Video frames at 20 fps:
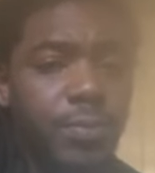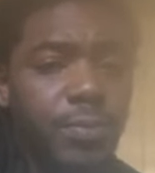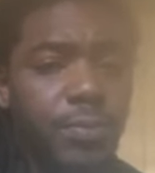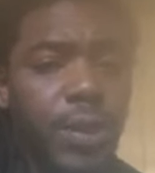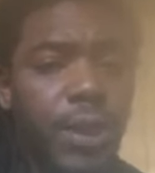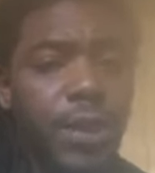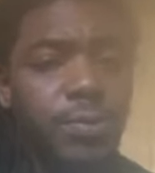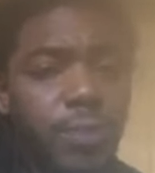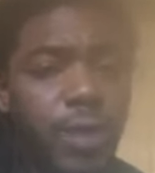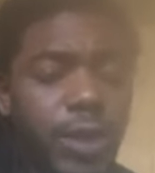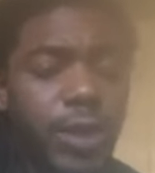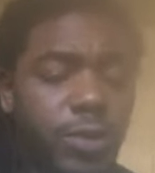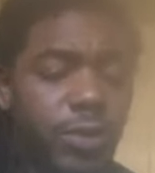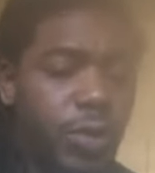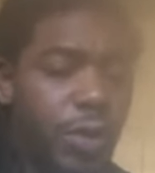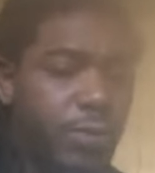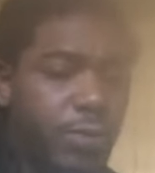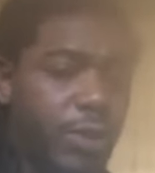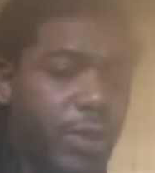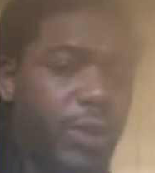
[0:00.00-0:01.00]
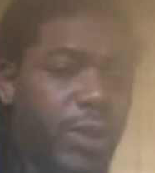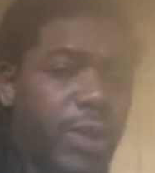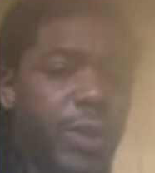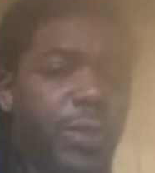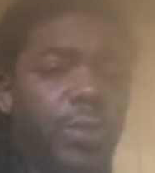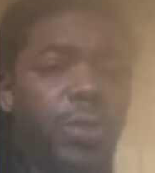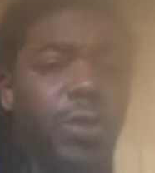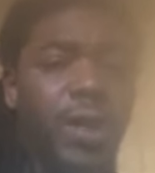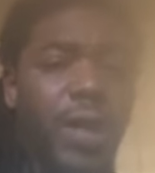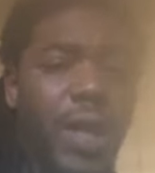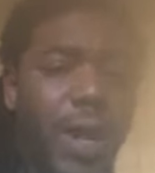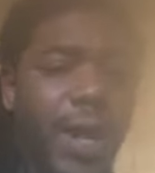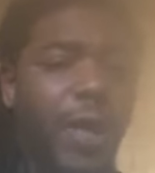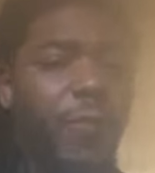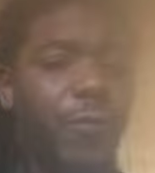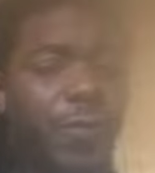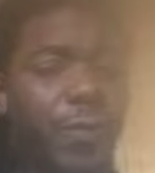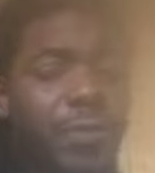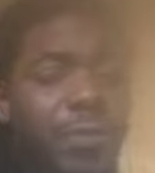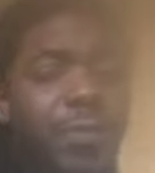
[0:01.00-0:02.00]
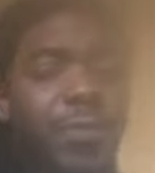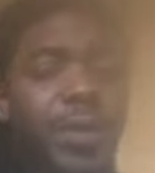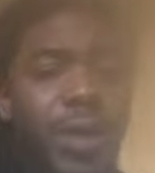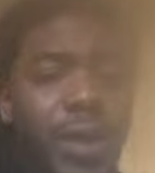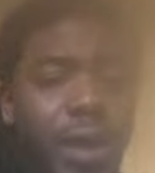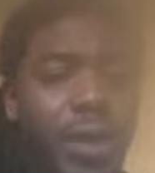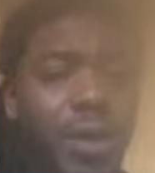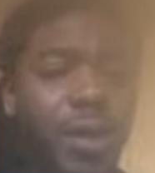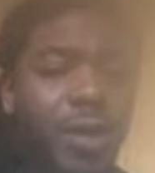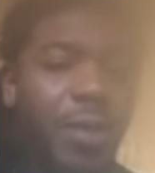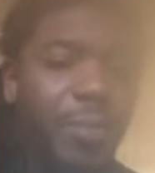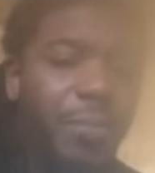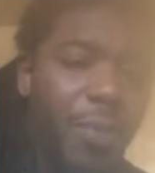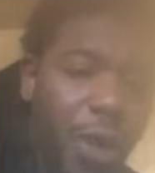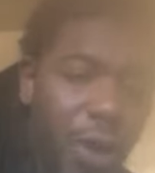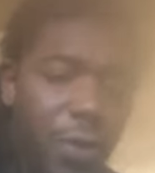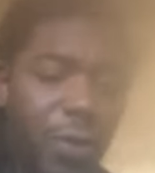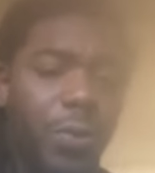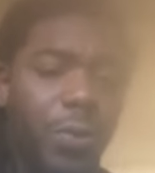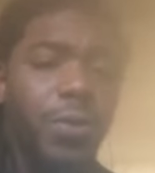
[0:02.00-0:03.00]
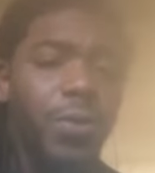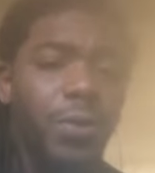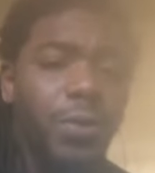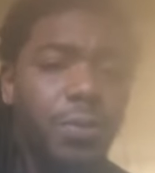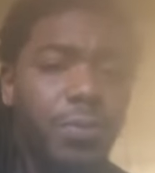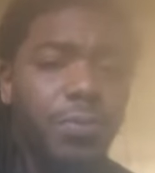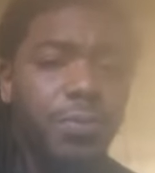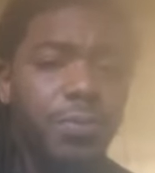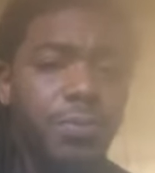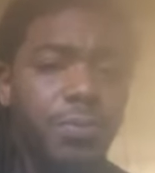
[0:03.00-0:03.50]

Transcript: That's why the scriptures say you were a liar from the beginning, a murderer.